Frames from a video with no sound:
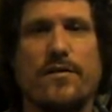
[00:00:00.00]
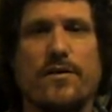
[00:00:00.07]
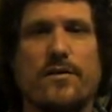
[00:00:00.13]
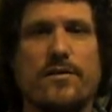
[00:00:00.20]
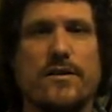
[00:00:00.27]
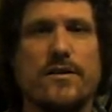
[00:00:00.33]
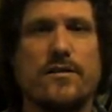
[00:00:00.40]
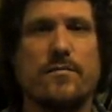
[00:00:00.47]

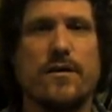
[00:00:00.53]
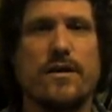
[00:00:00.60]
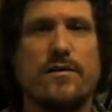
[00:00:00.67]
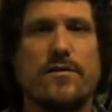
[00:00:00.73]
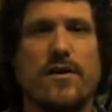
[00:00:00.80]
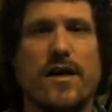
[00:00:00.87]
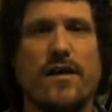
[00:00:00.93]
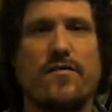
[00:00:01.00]
theories
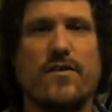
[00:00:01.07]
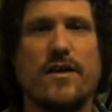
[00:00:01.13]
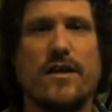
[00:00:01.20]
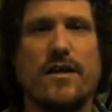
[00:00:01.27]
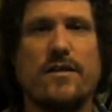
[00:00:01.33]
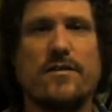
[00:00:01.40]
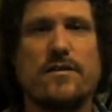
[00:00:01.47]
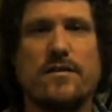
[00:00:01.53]
about
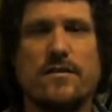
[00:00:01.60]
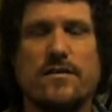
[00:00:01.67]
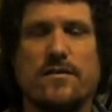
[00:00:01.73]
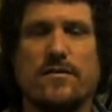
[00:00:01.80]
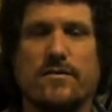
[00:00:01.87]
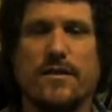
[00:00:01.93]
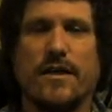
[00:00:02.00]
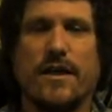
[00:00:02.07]
gravity.
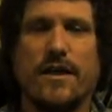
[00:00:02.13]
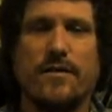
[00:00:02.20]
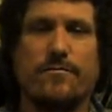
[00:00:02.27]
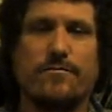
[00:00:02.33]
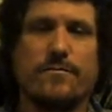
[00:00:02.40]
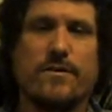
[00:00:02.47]
Okay.